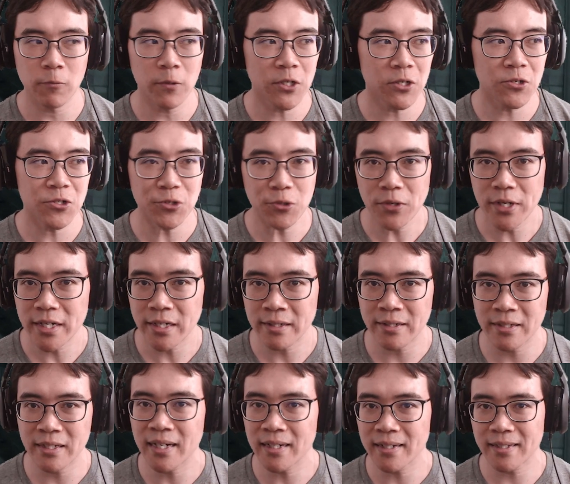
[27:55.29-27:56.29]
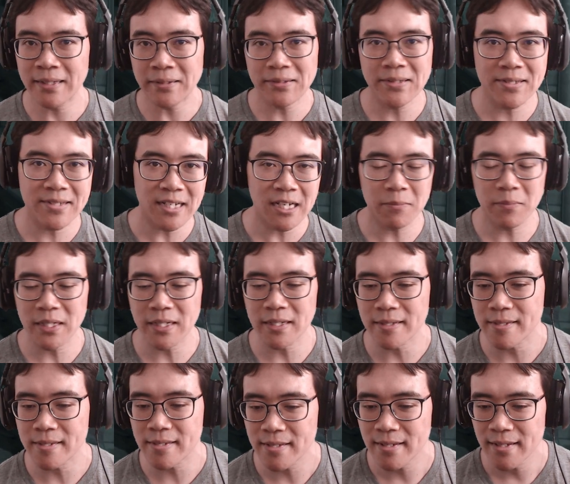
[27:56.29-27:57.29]
what are you doing? You got to kill the
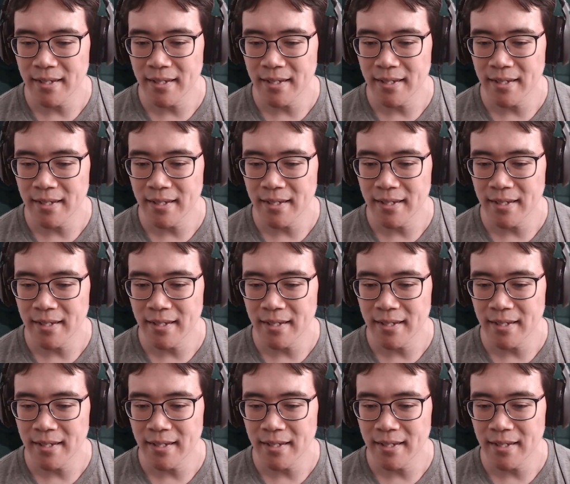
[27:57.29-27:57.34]
zombies.